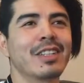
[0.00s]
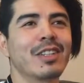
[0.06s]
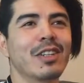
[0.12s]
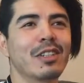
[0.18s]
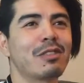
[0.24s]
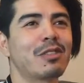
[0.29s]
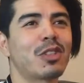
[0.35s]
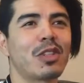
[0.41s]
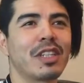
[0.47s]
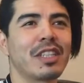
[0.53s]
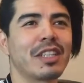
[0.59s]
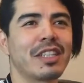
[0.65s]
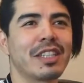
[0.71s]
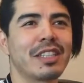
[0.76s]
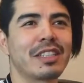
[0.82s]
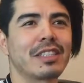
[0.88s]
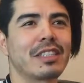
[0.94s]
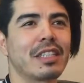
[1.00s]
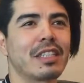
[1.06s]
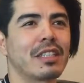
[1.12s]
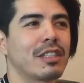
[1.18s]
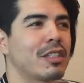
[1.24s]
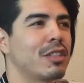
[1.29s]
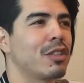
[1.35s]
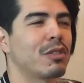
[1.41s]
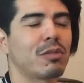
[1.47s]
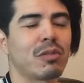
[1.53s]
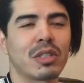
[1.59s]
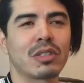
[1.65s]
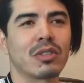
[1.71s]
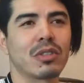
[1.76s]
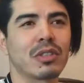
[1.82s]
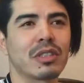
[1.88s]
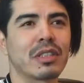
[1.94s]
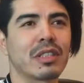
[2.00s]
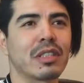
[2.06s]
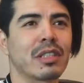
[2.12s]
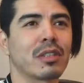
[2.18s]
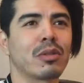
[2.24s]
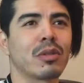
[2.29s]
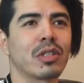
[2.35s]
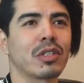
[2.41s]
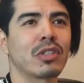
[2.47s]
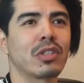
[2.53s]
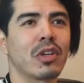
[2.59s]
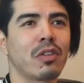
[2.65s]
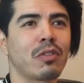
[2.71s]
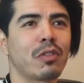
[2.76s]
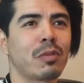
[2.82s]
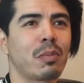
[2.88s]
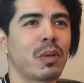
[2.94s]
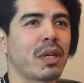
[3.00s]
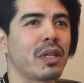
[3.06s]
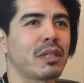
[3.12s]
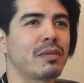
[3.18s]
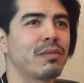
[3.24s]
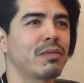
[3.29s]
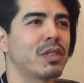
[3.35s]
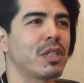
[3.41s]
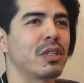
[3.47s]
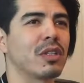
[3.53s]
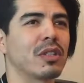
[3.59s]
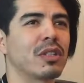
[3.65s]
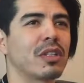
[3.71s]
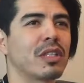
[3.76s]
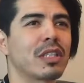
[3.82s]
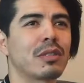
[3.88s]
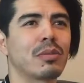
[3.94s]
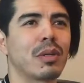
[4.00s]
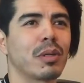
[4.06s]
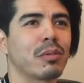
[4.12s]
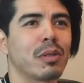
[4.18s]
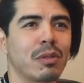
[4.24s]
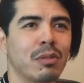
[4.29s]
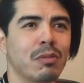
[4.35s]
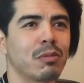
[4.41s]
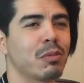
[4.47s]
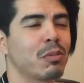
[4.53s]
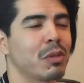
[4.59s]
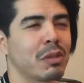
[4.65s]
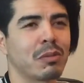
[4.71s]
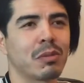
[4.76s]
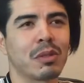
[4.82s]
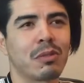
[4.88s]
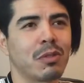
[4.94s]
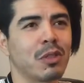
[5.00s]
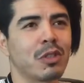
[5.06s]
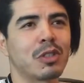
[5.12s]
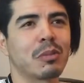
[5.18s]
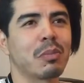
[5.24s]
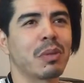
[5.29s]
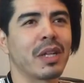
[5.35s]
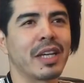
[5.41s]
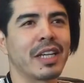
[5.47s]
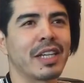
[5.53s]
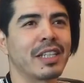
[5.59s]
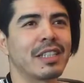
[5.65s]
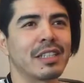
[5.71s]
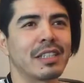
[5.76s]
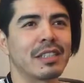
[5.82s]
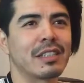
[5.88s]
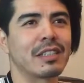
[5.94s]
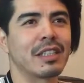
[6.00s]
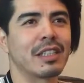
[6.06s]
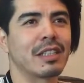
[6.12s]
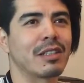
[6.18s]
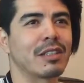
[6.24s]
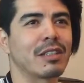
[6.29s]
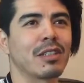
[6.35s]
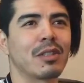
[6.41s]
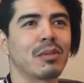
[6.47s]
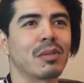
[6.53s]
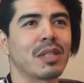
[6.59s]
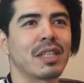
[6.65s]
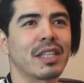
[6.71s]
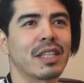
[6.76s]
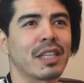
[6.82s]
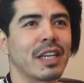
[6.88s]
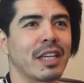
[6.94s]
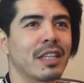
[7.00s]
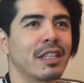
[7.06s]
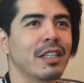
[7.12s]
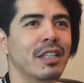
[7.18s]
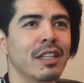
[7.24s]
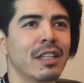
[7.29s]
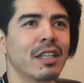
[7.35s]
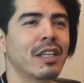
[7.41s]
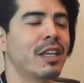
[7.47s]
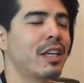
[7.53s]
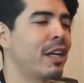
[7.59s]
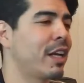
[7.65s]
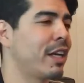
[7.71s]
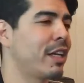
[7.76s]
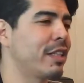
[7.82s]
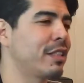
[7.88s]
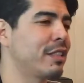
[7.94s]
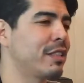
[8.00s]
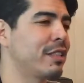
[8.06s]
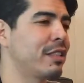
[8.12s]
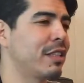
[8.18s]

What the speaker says: trend that restaurants are quite soft, but that's why we future plan and we think ahead. And it's